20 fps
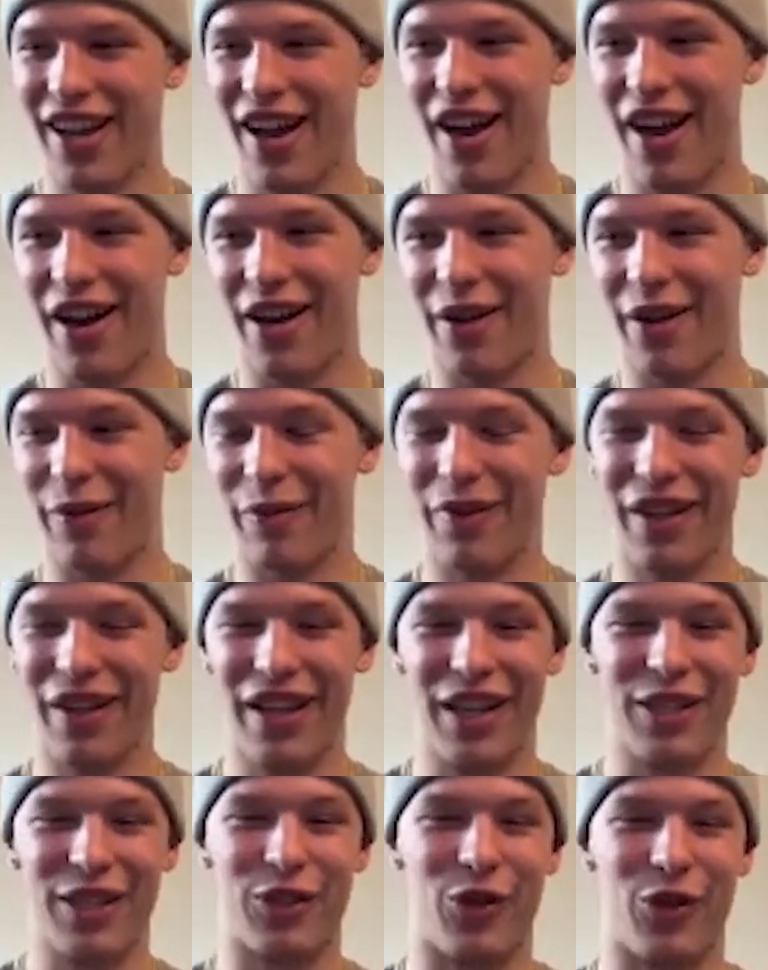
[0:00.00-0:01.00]
Um,
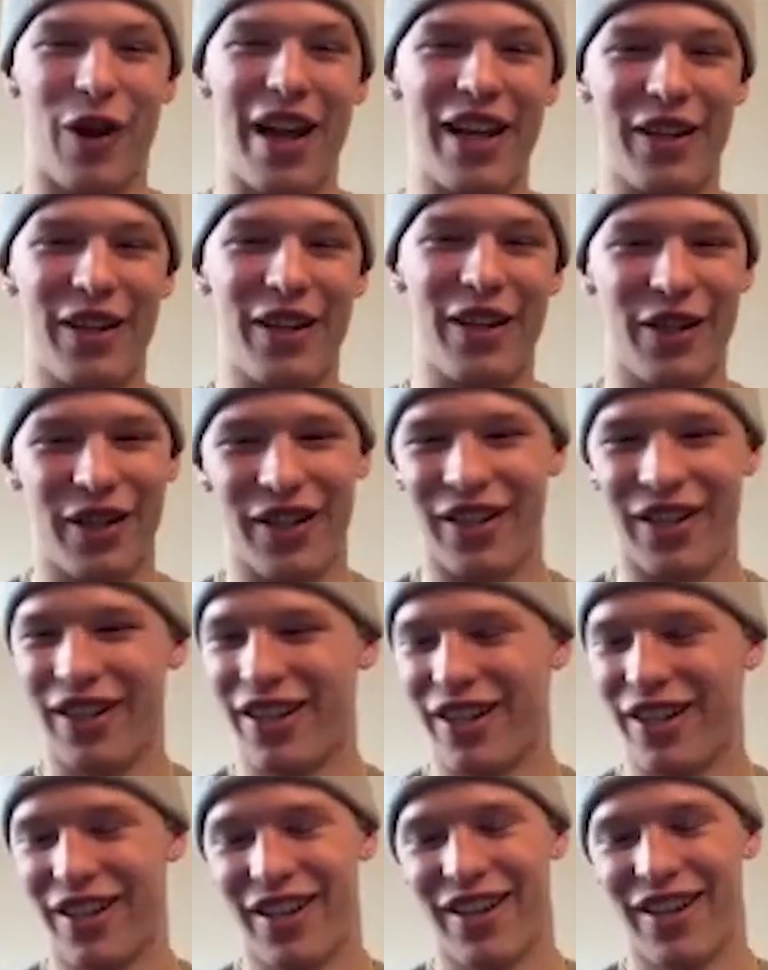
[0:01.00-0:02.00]
Trainer,
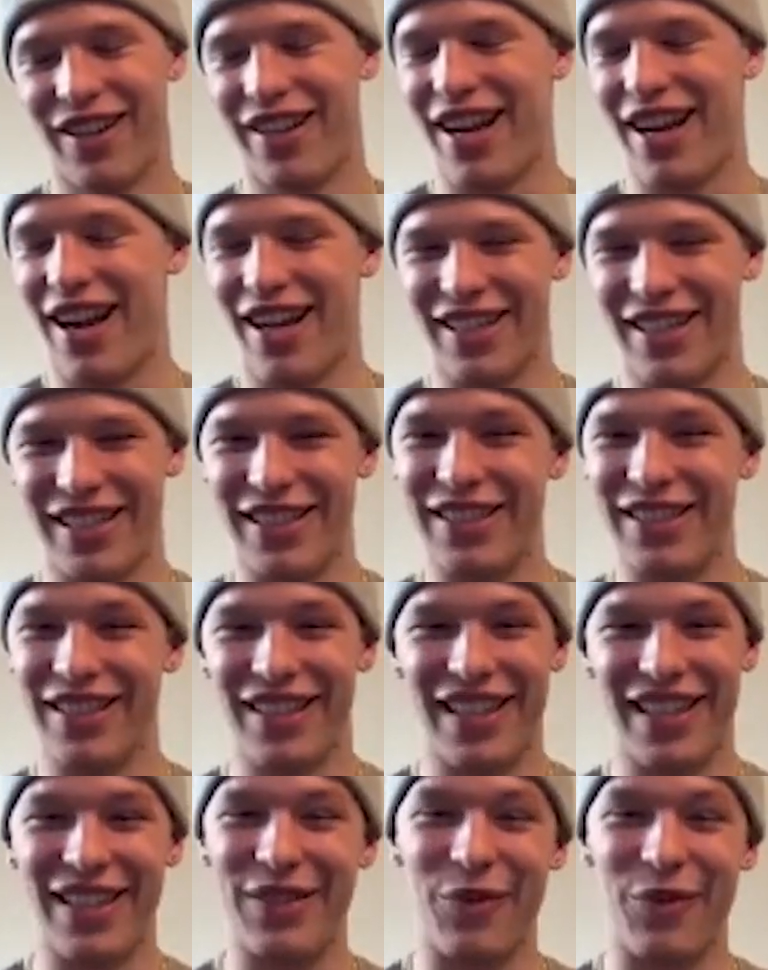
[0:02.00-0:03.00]
gosh,
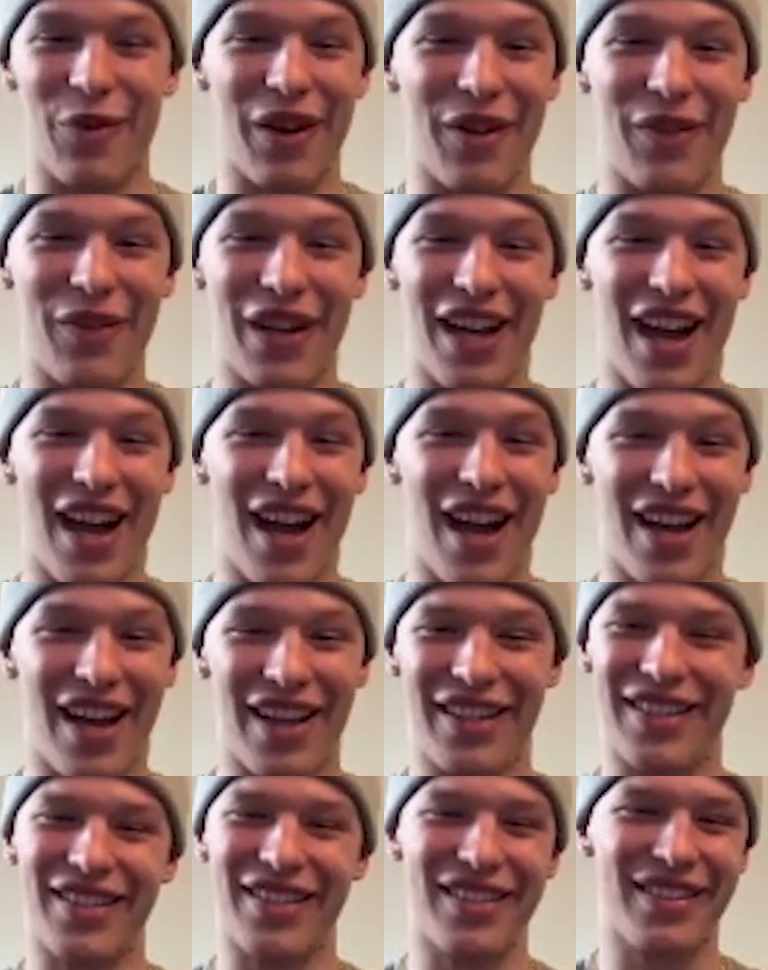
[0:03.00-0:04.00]
he's one of a
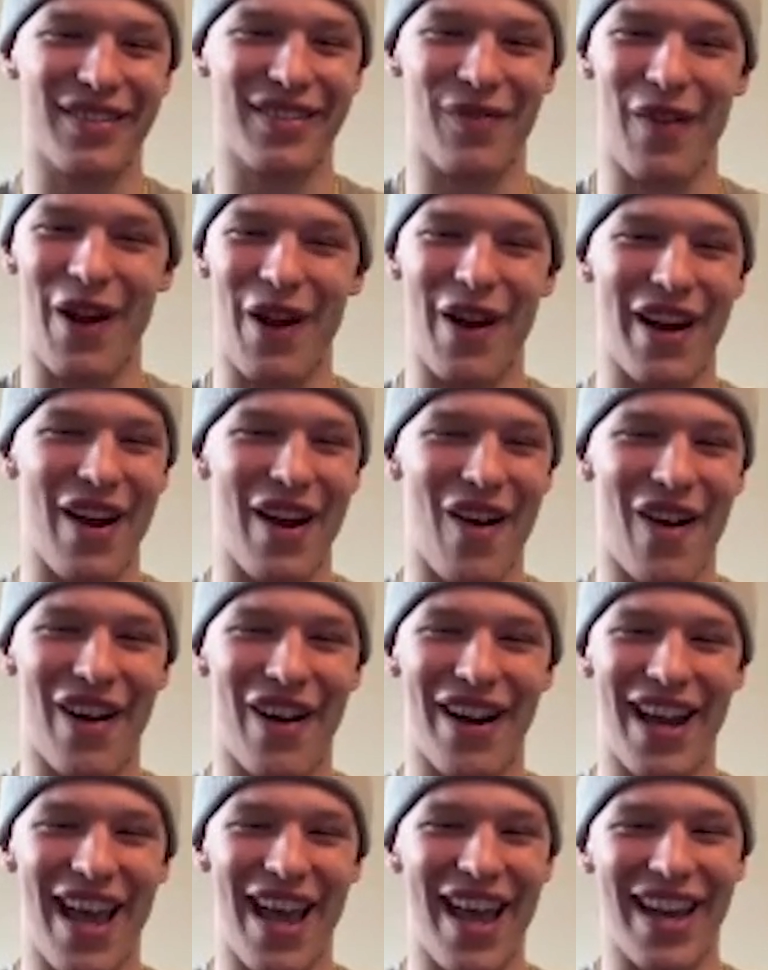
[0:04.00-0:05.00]
kind. Very
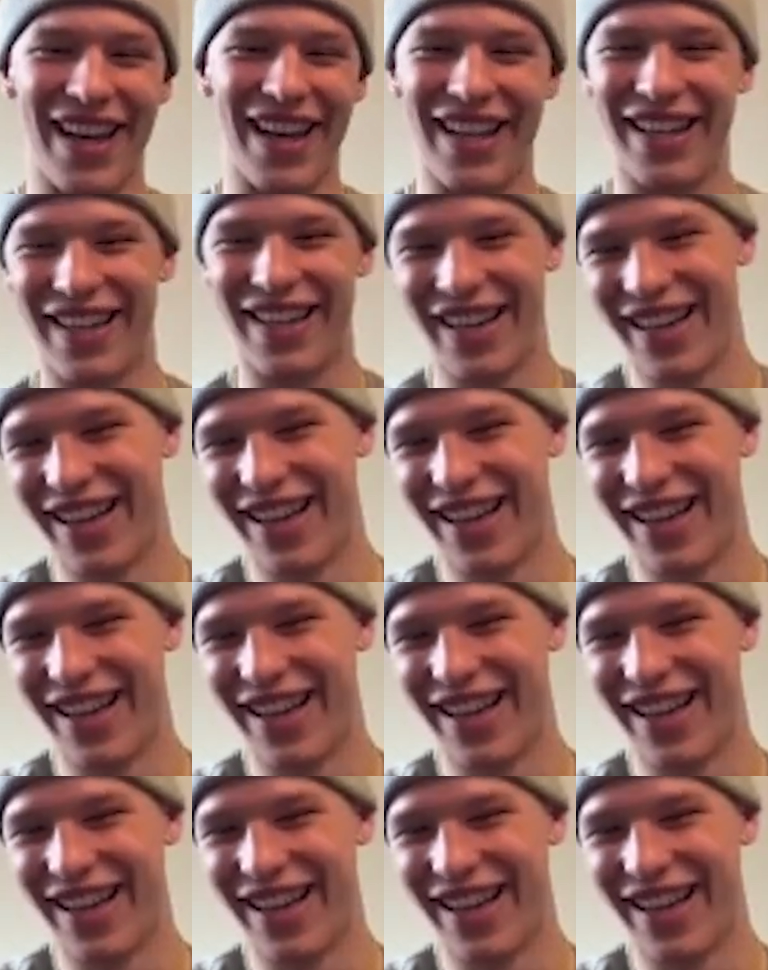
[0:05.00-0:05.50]
hard headed.